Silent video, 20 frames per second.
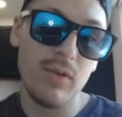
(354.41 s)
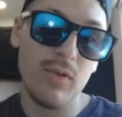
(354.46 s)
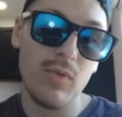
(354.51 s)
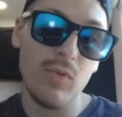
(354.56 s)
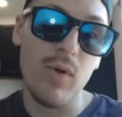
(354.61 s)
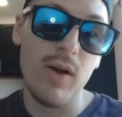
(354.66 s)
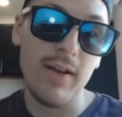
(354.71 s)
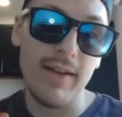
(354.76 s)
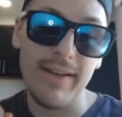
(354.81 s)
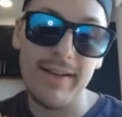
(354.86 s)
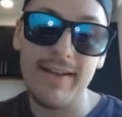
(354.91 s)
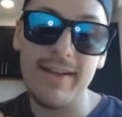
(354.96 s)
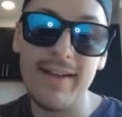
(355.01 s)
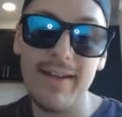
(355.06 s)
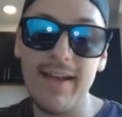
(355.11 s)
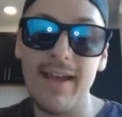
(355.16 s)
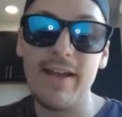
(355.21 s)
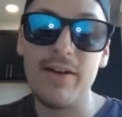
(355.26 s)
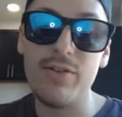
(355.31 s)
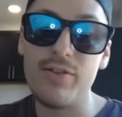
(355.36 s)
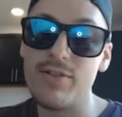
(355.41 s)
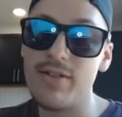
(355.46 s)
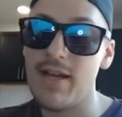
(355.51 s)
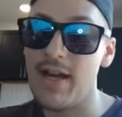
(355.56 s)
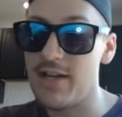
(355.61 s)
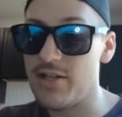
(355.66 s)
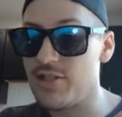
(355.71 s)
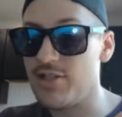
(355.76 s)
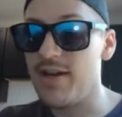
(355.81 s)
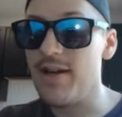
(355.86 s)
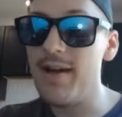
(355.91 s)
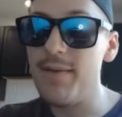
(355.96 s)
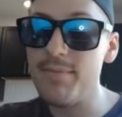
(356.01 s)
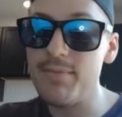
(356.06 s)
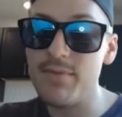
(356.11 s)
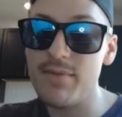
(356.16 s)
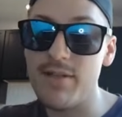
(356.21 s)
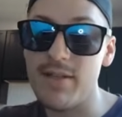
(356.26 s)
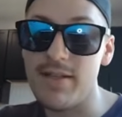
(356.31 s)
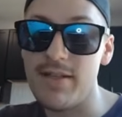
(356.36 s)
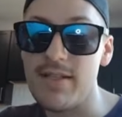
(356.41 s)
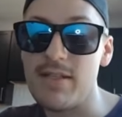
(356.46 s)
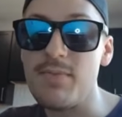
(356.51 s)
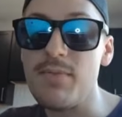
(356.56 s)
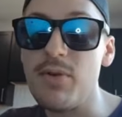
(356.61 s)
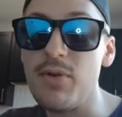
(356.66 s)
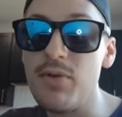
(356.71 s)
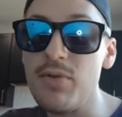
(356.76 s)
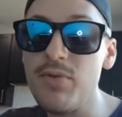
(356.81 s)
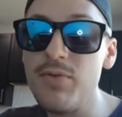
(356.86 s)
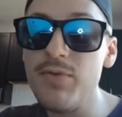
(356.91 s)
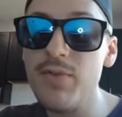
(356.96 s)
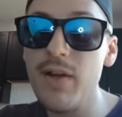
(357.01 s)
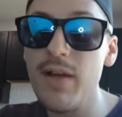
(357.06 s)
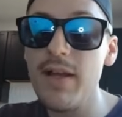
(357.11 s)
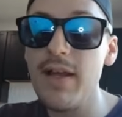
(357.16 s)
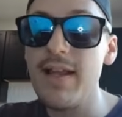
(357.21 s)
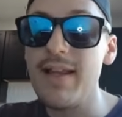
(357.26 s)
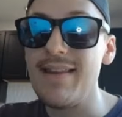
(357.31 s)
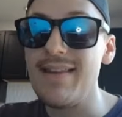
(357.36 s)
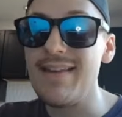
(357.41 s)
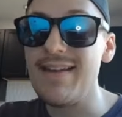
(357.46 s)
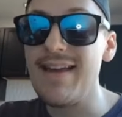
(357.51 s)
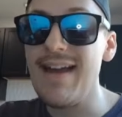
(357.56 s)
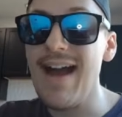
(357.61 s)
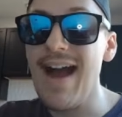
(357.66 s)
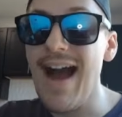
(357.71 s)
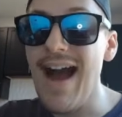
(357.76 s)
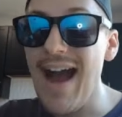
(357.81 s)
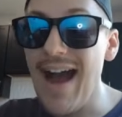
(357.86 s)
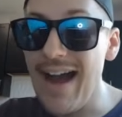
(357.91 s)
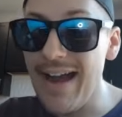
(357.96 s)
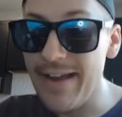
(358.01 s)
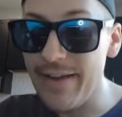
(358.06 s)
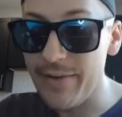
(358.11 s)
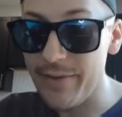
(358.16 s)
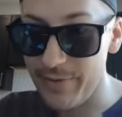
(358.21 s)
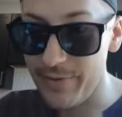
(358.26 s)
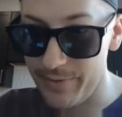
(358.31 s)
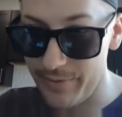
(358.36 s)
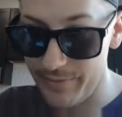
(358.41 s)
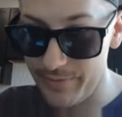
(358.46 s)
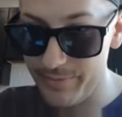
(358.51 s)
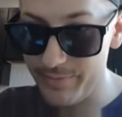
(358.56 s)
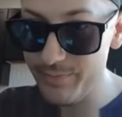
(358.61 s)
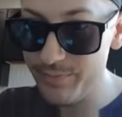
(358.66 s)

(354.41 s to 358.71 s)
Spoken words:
while indicators catch up to this move, the higher